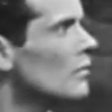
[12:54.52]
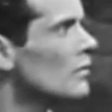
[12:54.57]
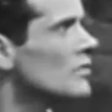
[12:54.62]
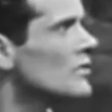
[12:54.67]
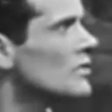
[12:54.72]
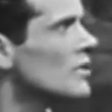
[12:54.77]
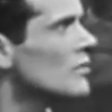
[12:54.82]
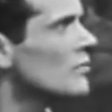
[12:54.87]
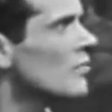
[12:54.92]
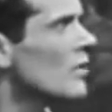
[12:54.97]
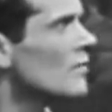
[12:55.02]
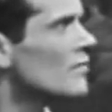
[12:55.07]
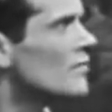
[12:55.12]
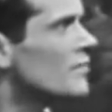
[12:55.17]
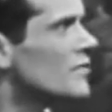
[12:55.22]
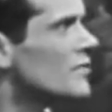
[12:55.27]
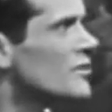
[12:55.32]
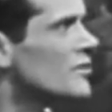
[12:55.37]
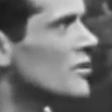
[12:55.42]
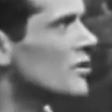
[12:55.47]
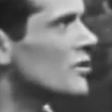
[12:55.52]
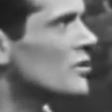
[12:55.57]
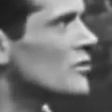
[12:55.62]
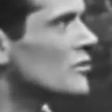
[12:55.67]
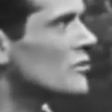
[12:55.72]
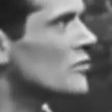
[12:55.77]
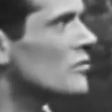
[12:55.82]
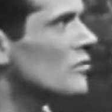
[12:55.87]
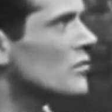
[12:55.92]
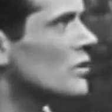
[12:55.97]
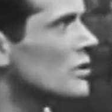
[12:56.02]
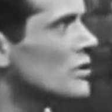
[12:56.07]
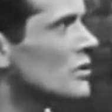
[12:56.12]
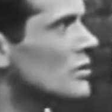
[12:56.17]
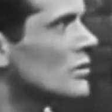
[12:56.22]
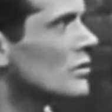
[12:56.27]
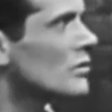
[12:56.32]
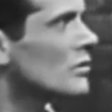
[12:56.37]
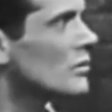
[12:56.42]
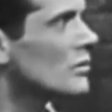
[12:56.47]
What's he want for 6 quid?
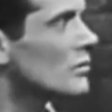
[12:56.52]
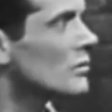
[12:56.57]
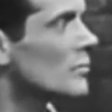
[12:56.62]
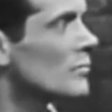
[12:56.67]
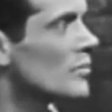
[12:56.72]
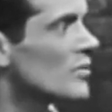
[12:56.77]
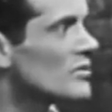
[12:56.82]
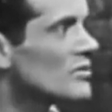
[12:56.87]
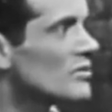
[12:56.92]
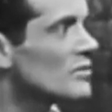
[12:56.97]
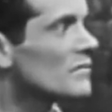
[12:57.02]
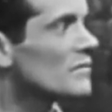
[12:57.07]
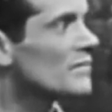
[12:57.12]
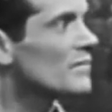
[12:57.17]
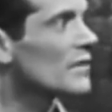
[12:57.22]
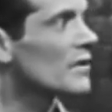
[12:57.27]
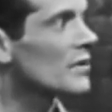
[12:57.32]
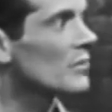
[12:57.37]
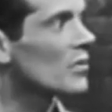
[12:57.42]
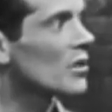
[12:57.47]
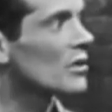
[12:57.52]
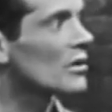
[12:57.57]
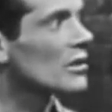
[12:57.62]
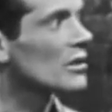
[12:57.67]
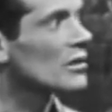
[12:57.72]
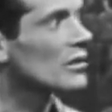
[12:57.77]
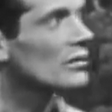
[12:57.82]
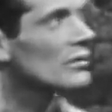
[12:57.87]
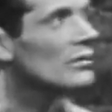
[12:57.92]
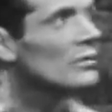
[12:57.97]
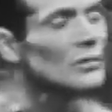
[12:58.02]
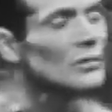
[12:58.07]
The Boston Philharmonic?